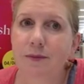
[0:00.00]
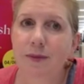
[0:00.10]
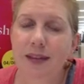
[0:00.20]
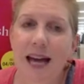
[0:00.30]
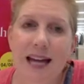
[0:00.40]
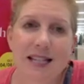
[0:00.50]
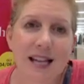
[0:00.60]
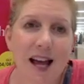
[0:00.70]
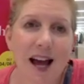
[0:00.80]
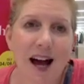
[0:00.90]
And
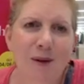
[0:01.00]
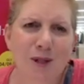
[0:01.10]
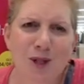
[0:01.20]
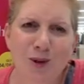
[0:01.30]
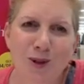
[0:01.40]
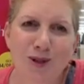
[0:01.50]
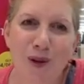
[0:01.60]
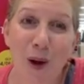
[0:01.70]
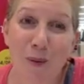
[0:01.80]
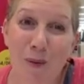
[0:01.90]
I was sort of
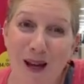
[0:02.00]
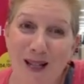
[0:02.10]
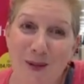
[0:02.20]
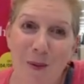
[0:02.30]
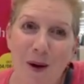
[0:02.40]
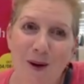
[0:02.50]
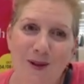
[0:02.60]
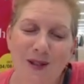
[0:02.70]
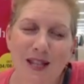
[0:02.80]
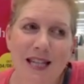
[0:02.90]
hoping, I
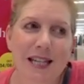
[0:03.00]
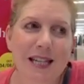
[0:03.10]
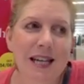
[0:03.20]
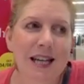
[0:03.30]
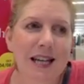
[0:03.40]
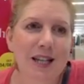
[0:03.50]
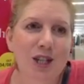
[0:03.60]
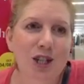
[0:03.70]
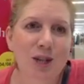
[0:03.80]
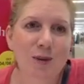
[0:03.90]
suppose, that
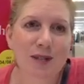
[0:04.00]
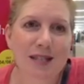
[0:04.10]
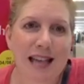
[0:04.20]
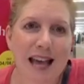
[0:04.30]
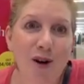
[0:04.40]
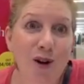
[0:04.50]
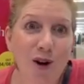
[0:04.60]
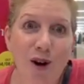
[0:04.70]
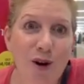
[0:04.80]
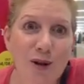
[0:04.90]
she would say, oh, no,
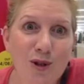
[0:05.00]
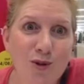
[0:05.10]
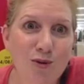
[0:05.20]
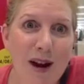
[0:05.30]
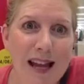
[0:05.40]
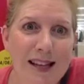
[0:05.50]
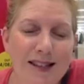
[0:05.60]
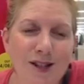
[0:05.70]
no, no, it's great.